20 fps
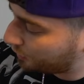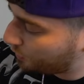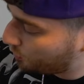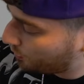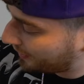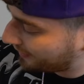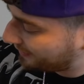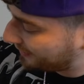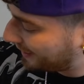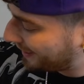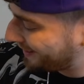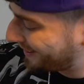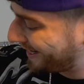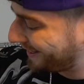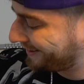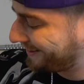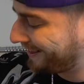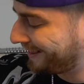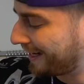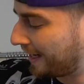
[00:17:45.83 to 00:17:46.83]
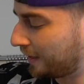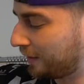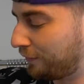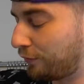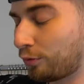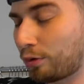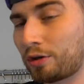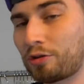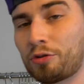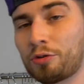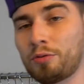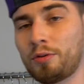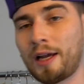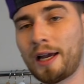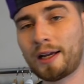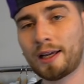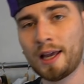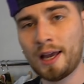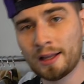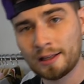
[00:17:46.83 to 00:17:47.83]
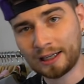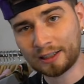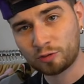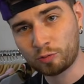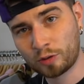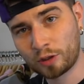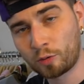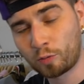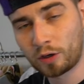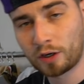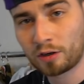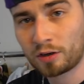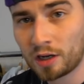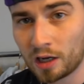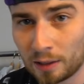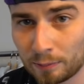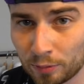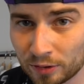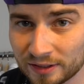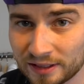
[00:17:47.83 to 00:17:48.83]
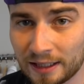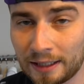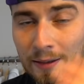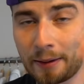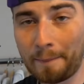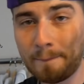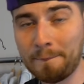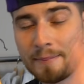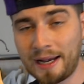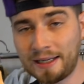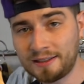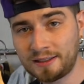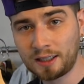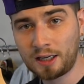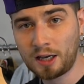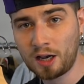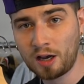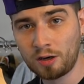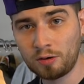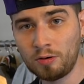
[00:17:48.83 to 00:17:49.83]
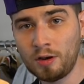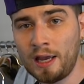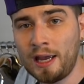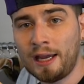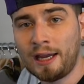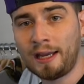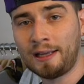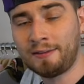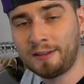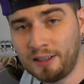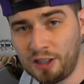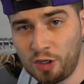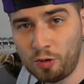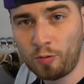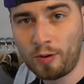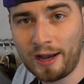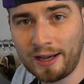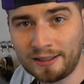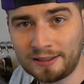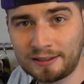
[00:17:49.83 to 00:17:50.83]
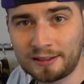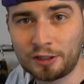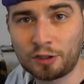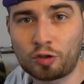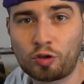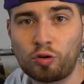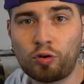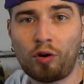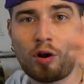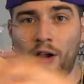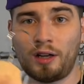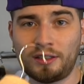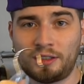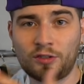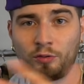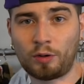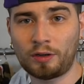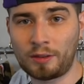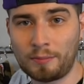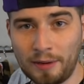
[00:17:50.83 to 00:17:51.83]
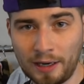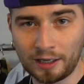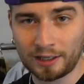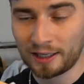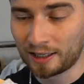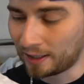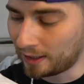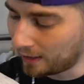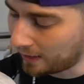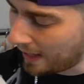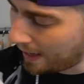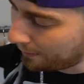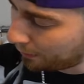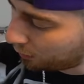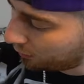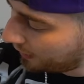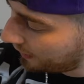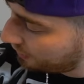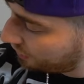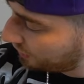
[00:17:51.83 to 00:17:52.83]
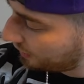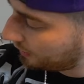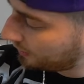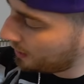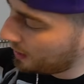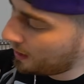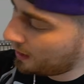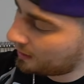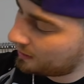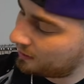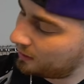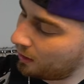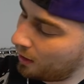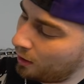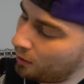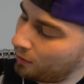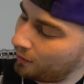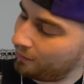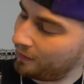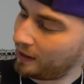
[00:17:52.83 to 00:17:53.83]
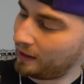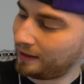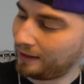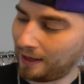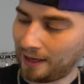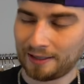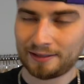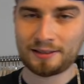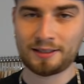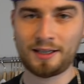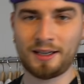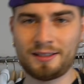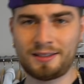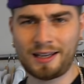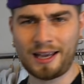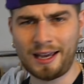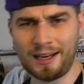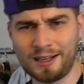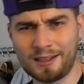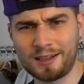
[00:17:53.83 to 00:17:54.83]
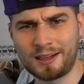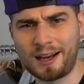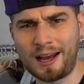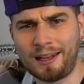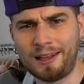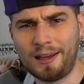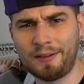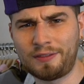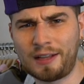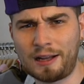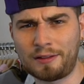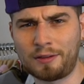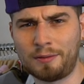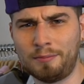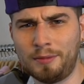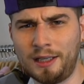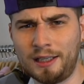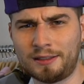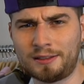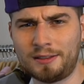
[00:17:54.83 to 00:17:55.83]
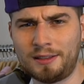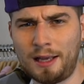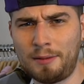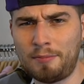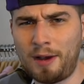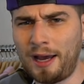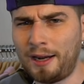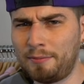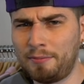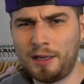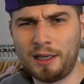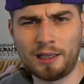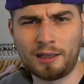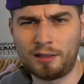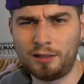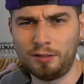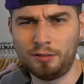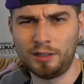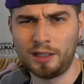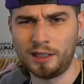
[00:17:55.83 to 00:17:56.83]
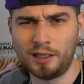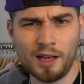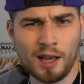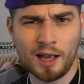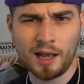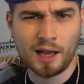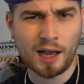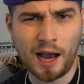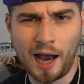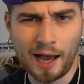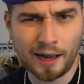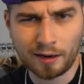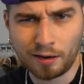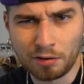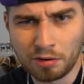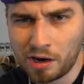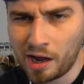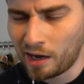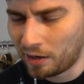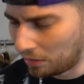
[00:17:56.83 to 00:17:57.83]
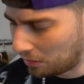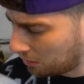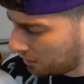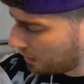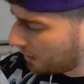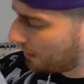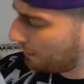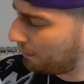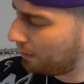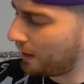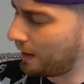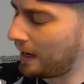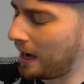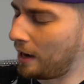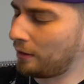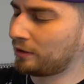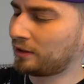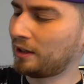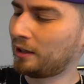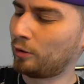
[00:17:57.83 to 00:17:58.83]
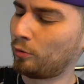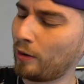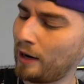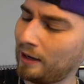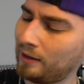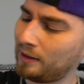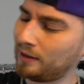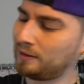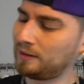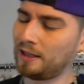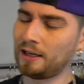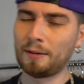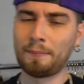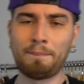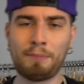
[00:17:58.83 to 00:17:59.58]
U S A nineteen ninety-four crew neck. That's when the World Cup was in Mexico and the U S, little cross North American collaboration. So very nice. I guess Canada got left out the mix. They might have been included. I don't know, but I was gonna wear this, get a